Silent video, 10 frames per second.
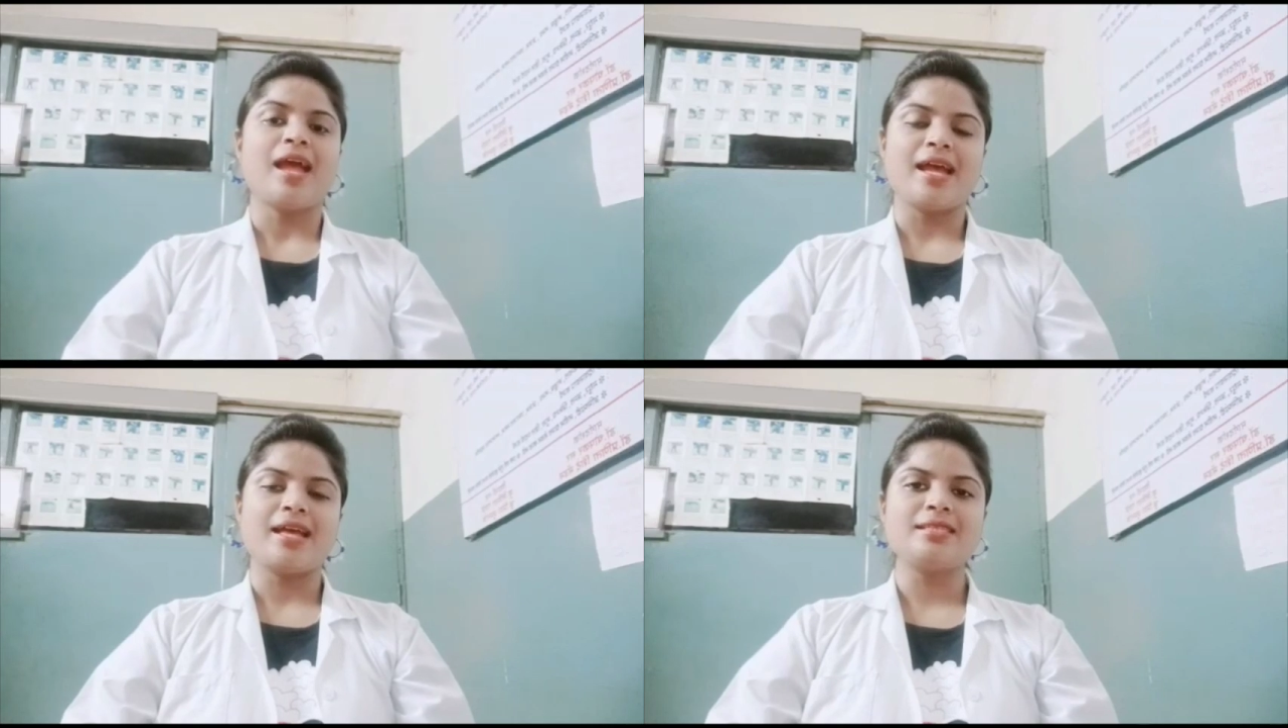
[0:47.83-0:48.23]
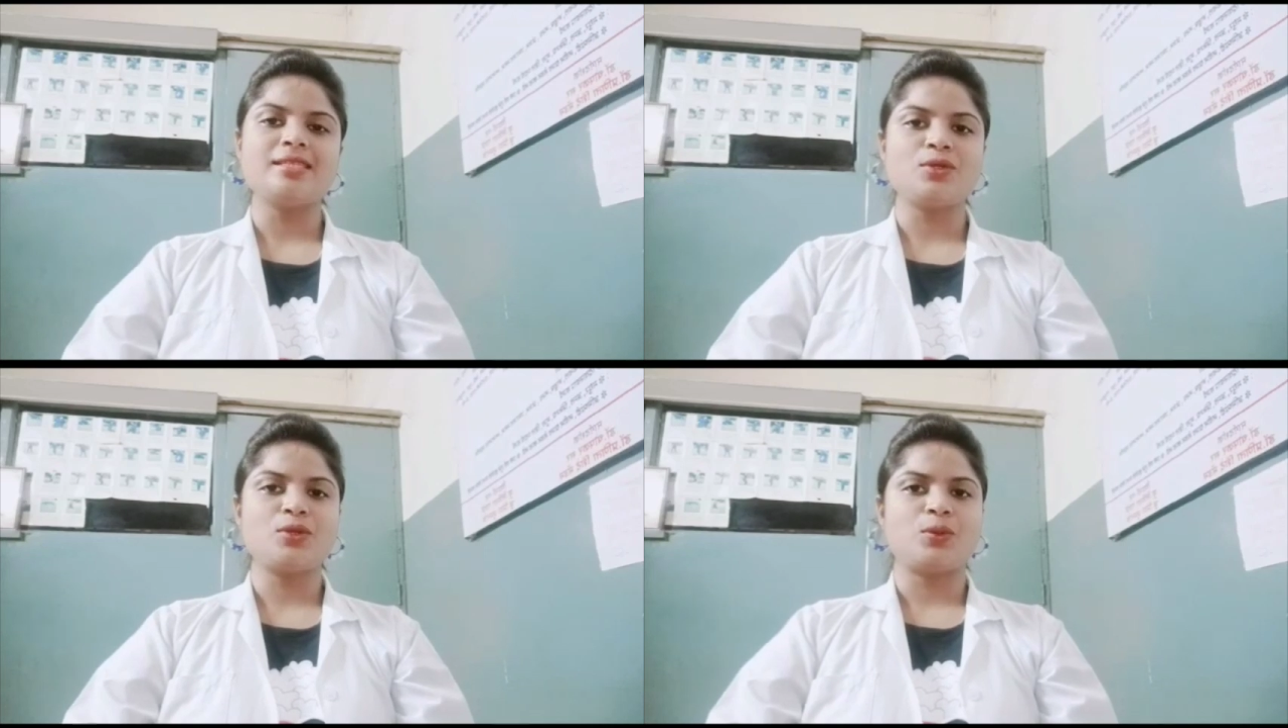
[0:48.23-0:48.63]
As
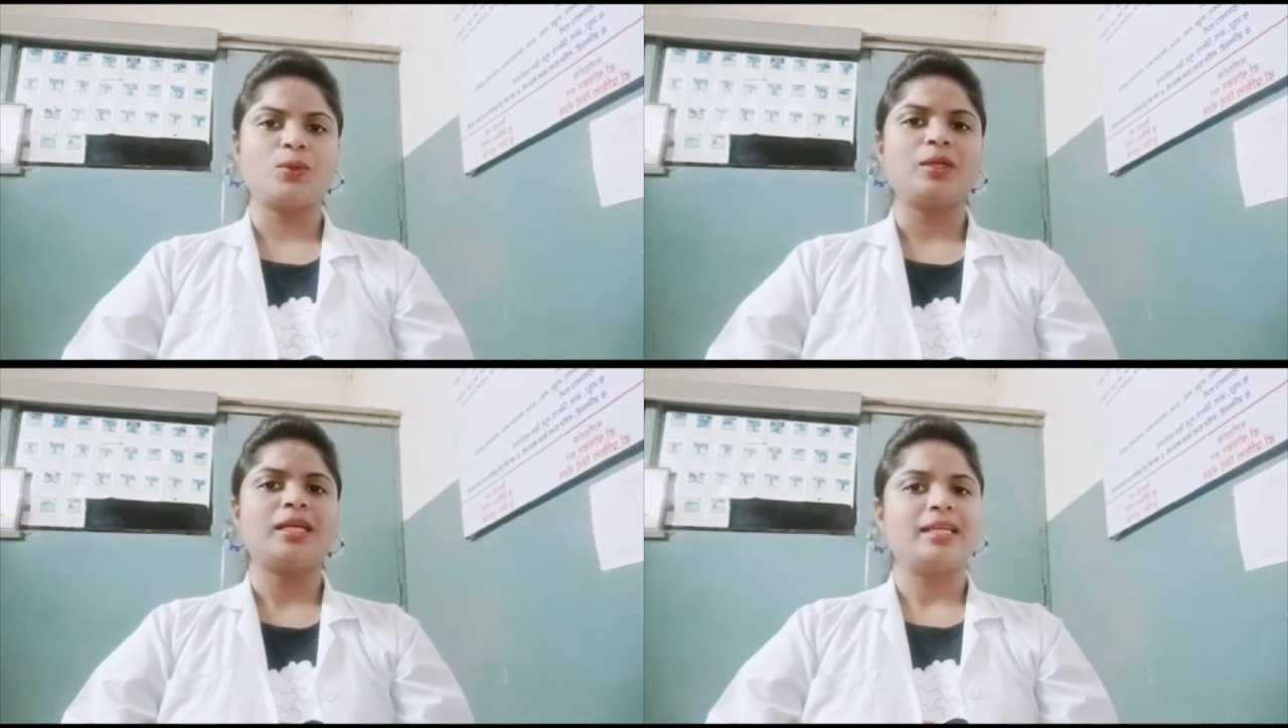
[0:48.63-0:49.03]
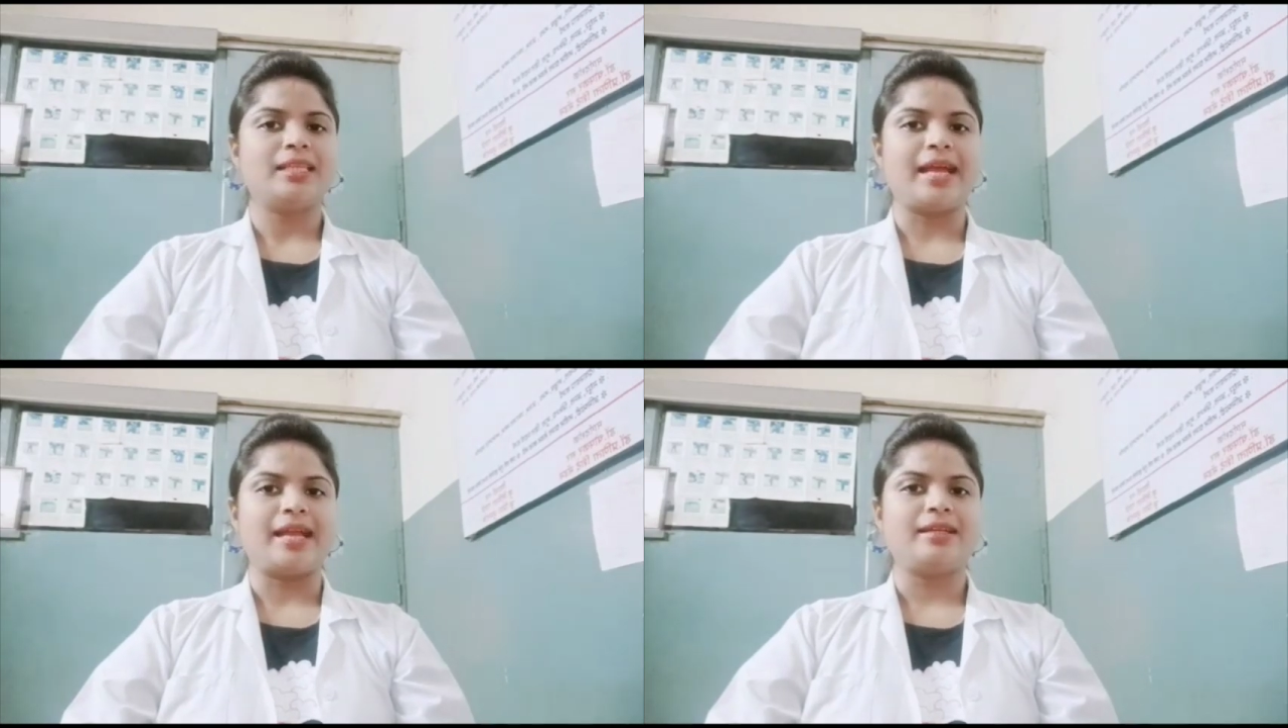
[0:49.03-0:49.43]
you know
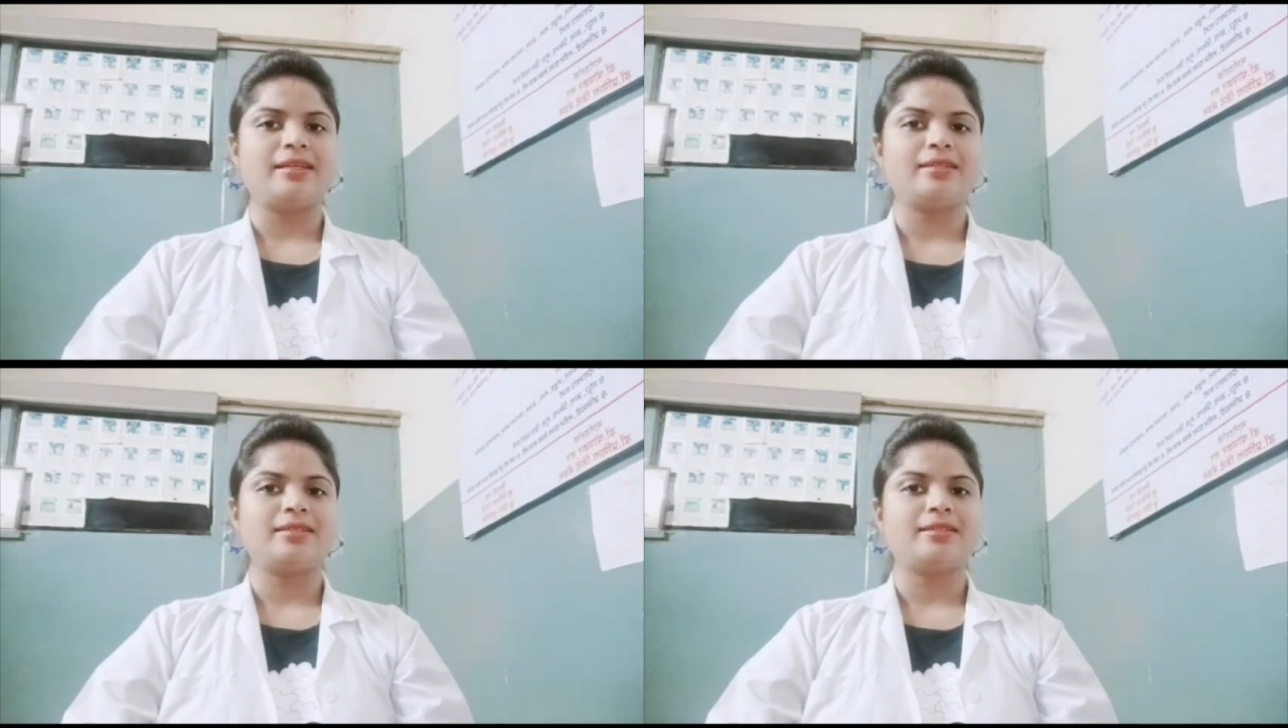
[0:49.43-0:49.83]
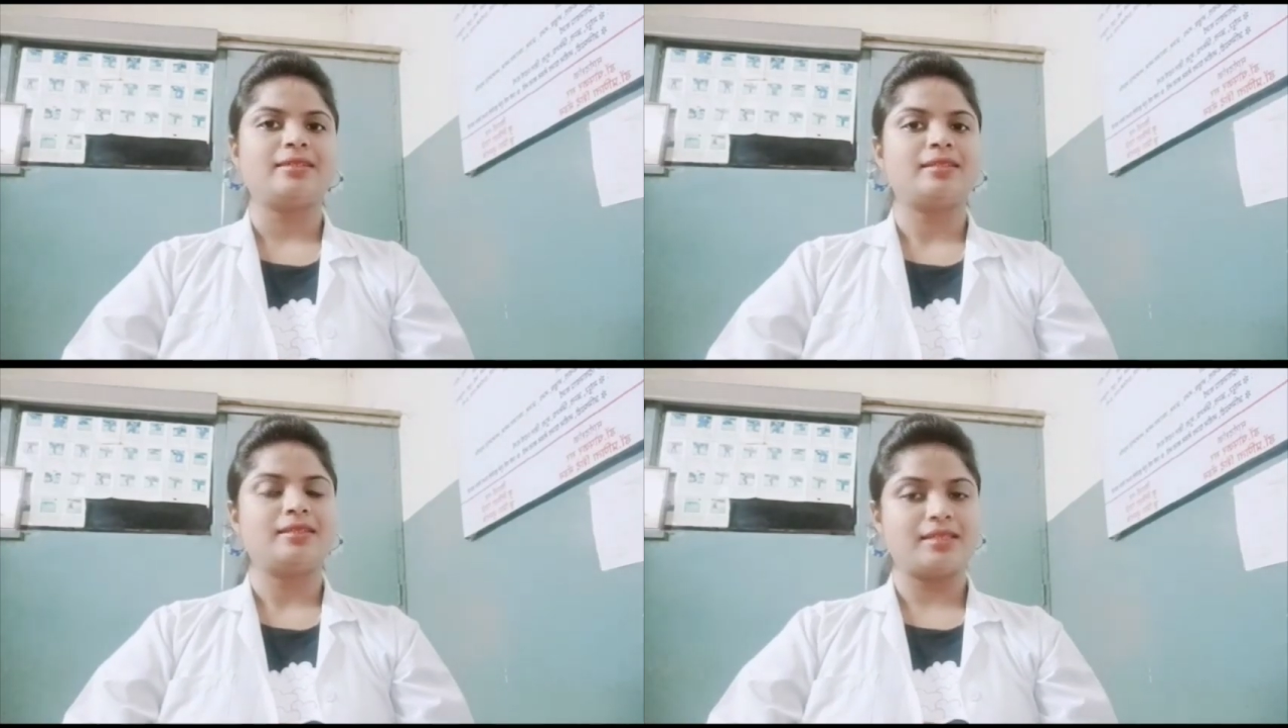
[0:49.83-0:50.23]
that
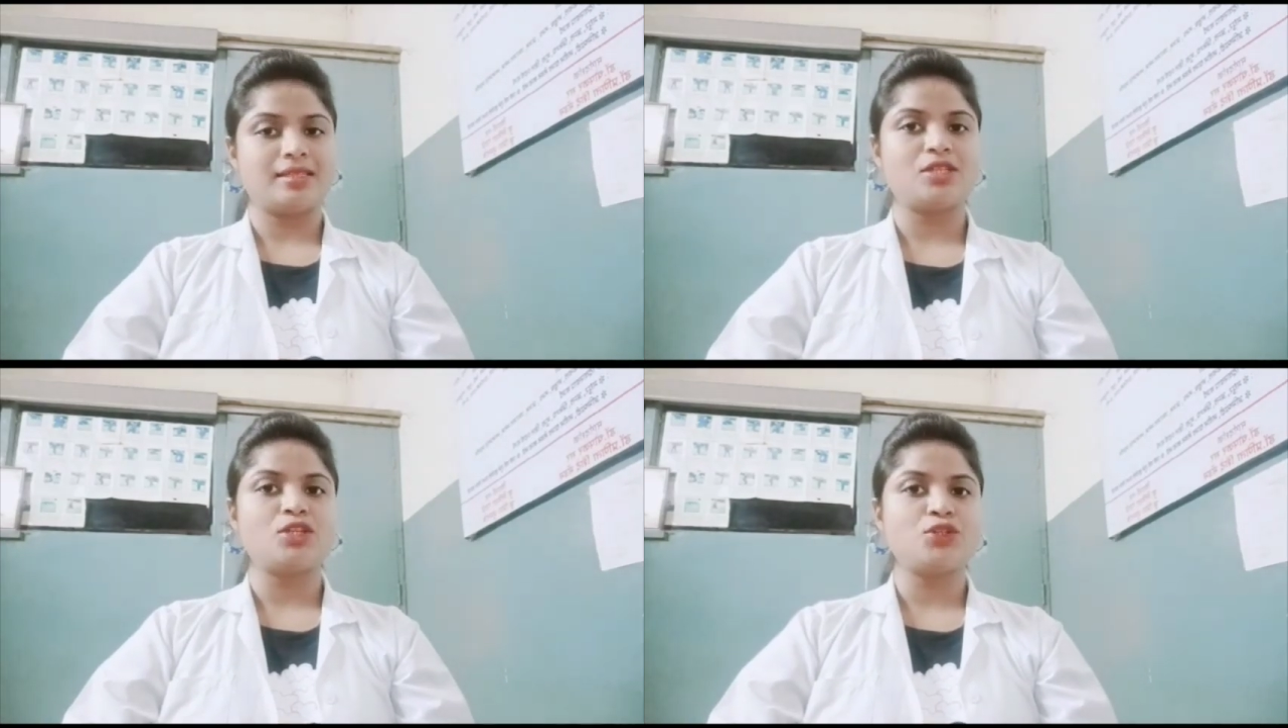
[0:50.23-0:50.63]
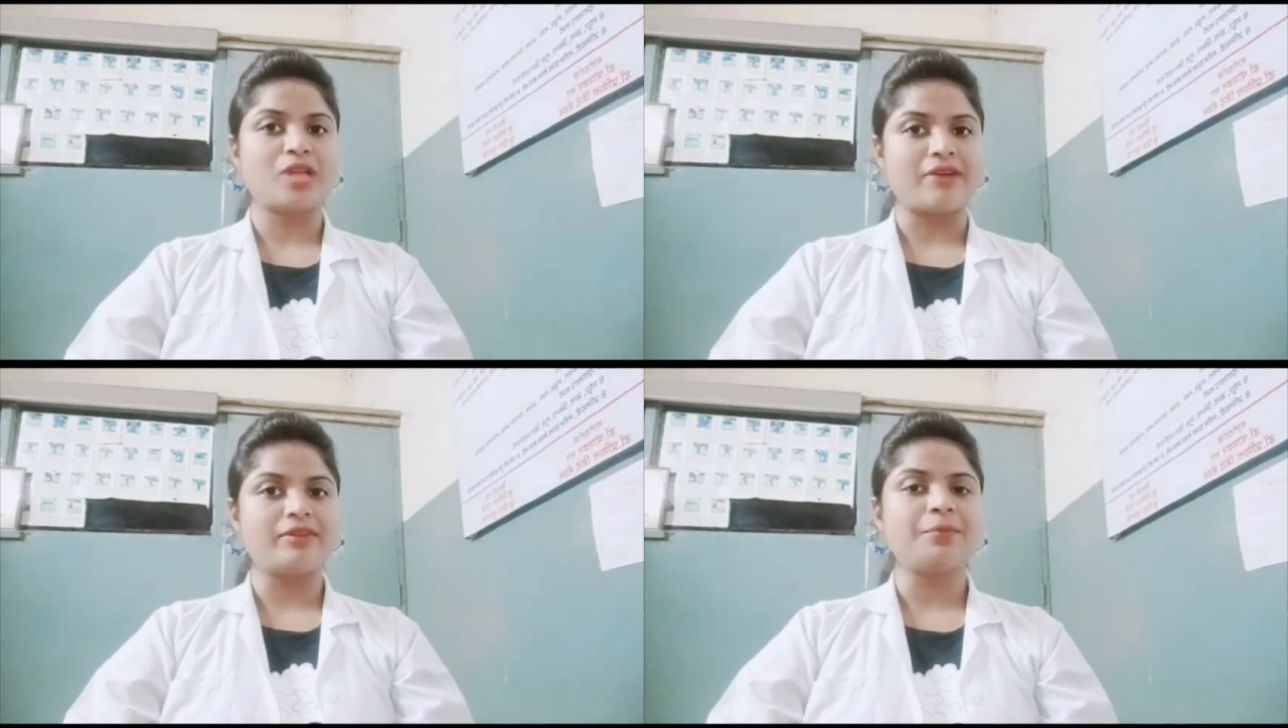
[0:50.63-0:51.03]
this
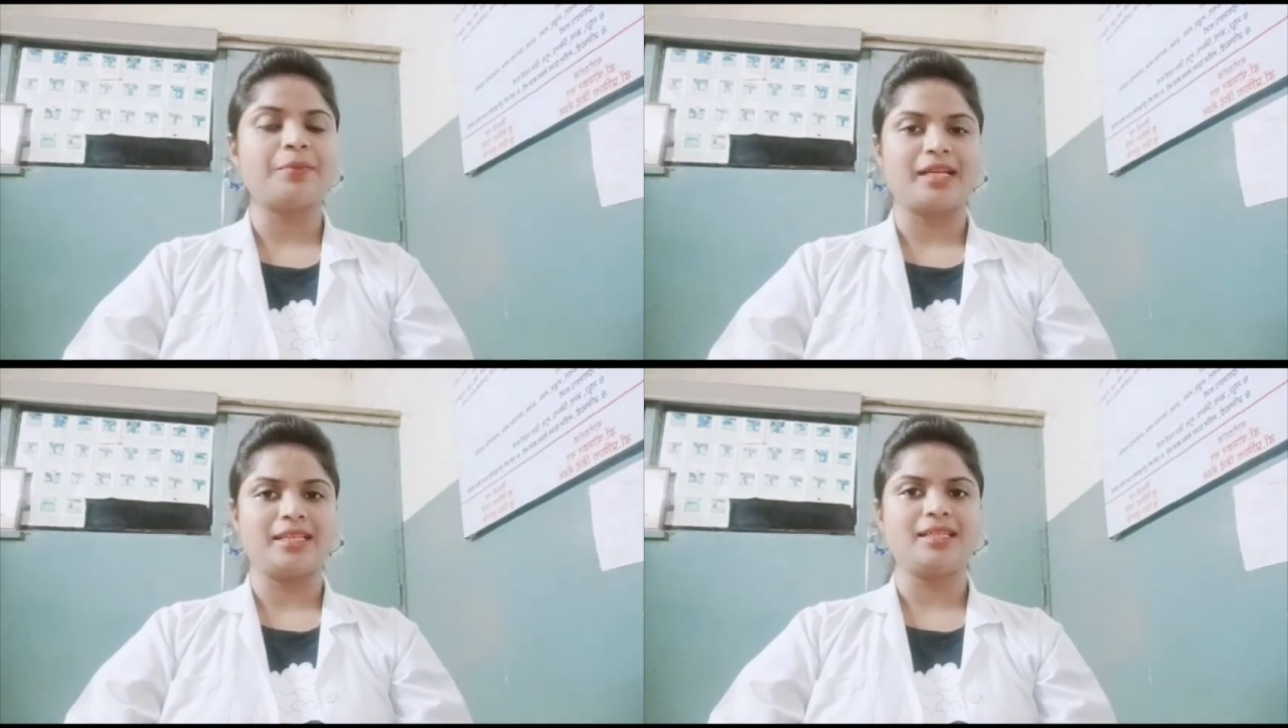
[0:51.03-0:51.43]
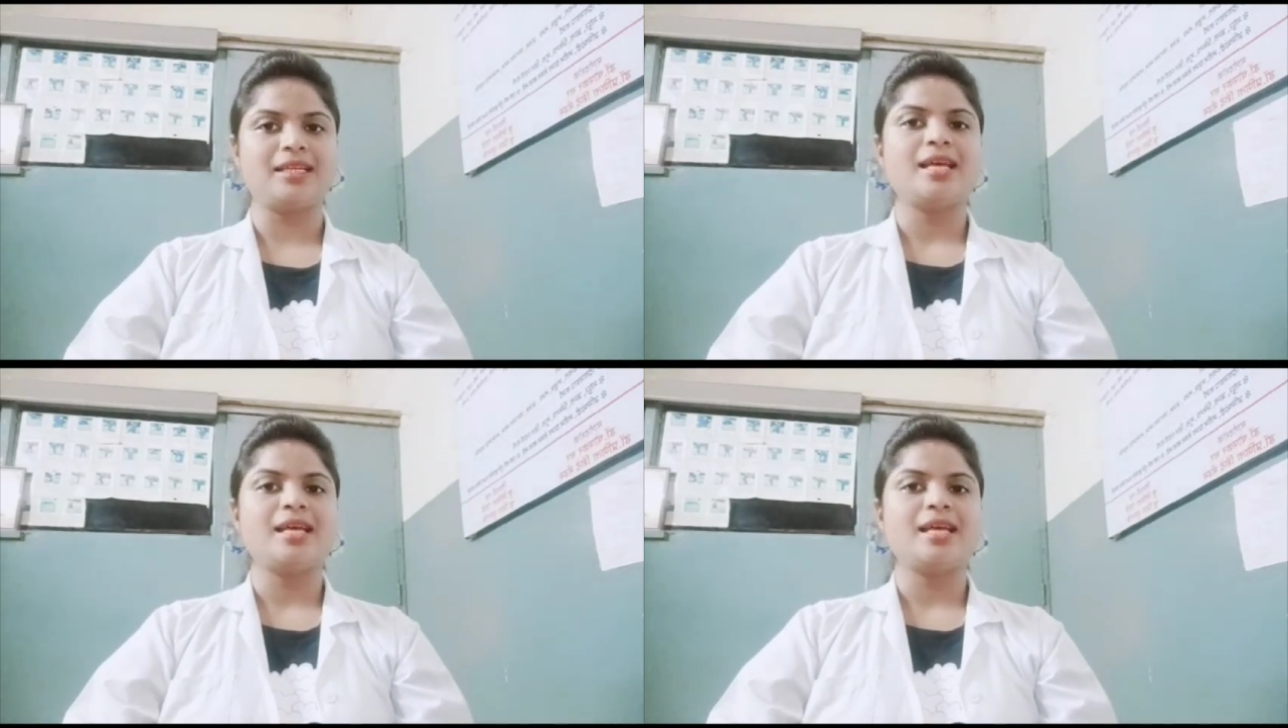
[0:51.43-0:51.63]
Shravan month